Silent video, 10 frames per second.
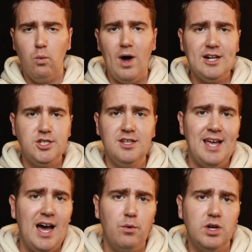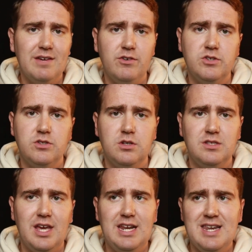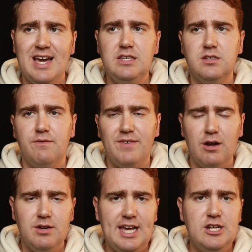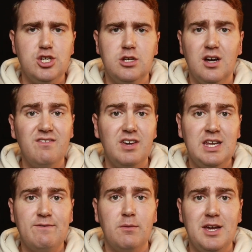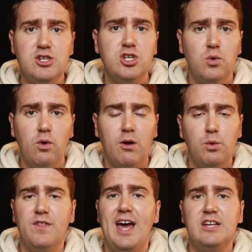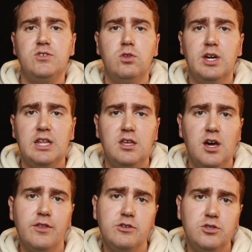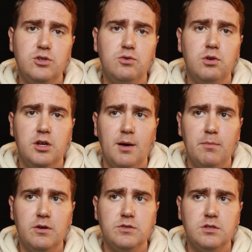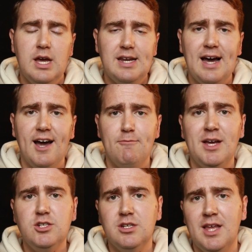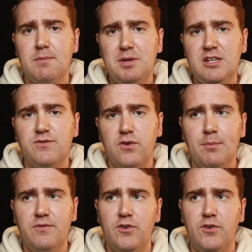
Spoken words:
Watching that will give your students a nice foundation of information to work with as you look at the other 2 numbers. Now, I've mentioned that a piece from the